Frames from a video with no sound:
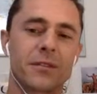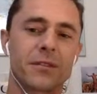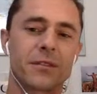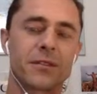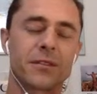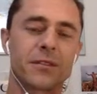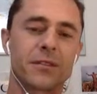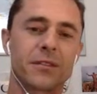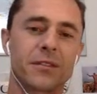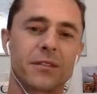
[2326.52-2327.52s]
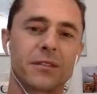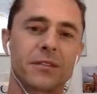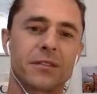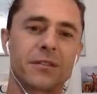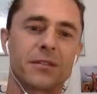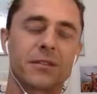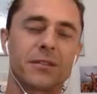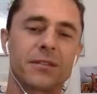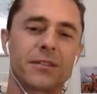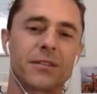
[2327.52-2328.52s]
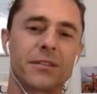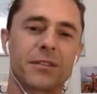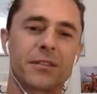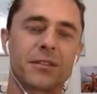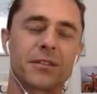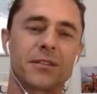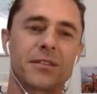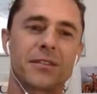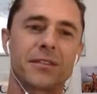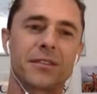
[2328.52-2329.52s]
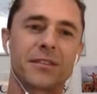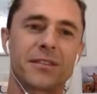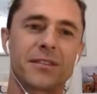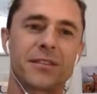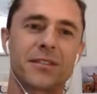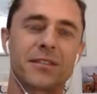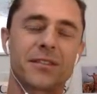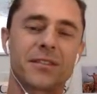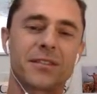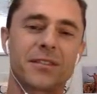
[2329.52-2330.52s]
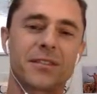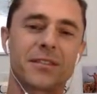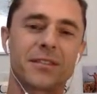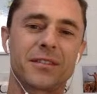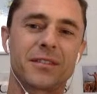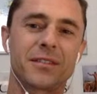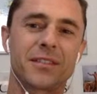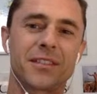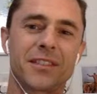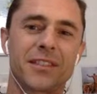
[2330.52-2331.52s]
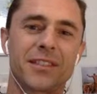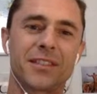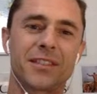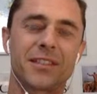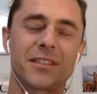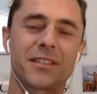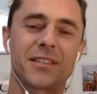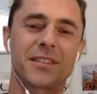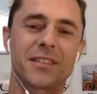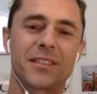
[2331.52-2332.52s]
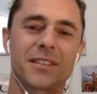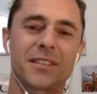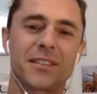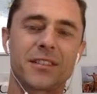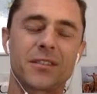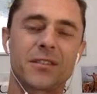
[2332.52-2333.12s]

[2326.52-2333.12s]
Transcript: The person shown says nothing.